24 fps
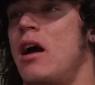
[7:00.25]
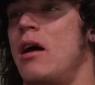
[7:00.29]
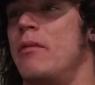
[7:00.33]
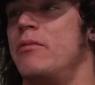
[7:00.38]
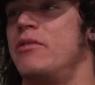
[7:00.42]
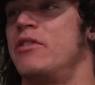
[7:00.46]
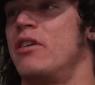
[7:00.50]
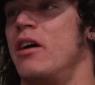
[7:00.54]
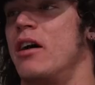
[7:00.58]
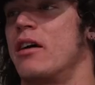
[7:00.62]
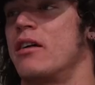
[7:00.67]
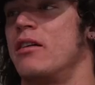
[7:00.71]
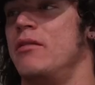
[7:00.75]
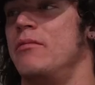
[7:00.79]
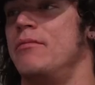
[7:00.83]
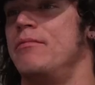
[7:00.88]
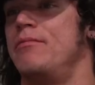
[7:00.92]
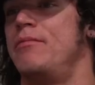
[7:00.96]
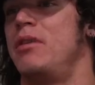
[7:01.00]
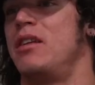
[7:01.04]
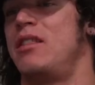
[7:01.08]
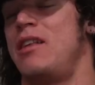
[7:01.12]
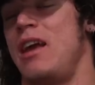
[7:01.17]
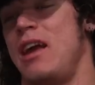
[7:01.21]
I'm talking
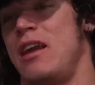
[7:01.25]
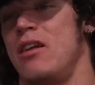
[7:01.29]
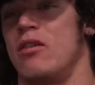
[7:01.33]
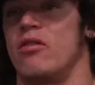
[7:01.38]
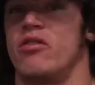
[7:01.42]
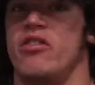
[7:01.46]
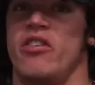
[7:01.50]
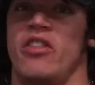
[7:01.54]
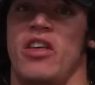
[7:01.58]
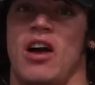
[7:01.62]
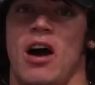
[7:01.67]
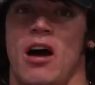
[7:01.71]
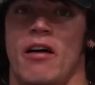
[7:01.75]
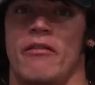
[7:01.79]
potatoes in the